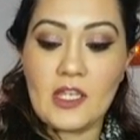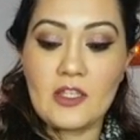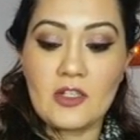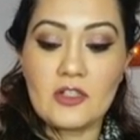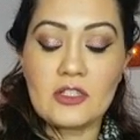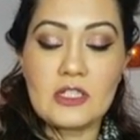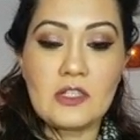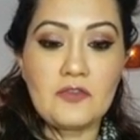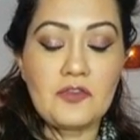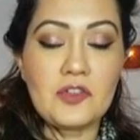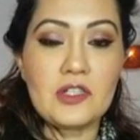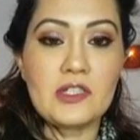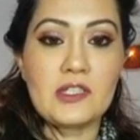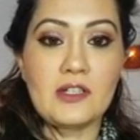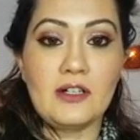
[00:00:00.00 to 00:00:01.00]
you know, the
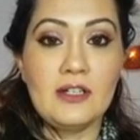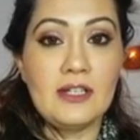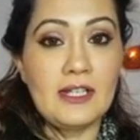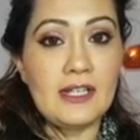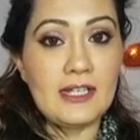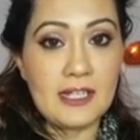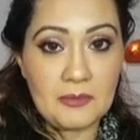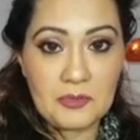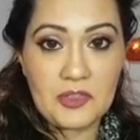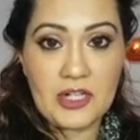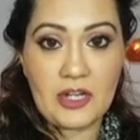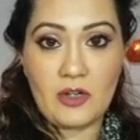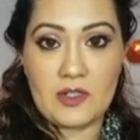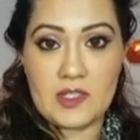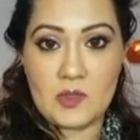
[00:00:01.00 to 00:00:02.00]
different lip
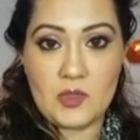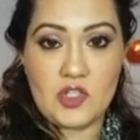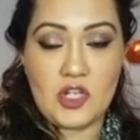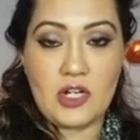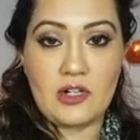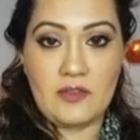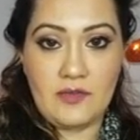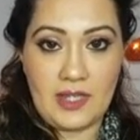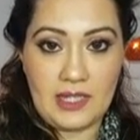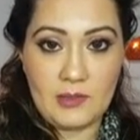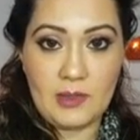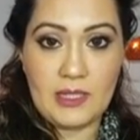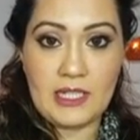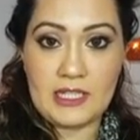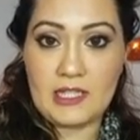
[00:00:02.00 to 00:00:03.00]
crayons which are
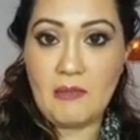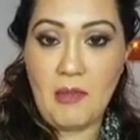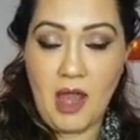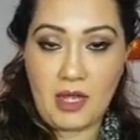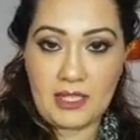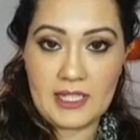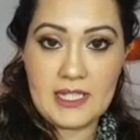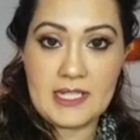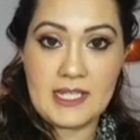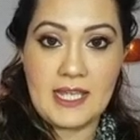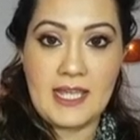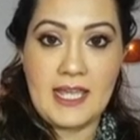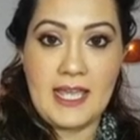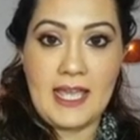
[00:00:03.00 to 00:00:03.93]
available in the market.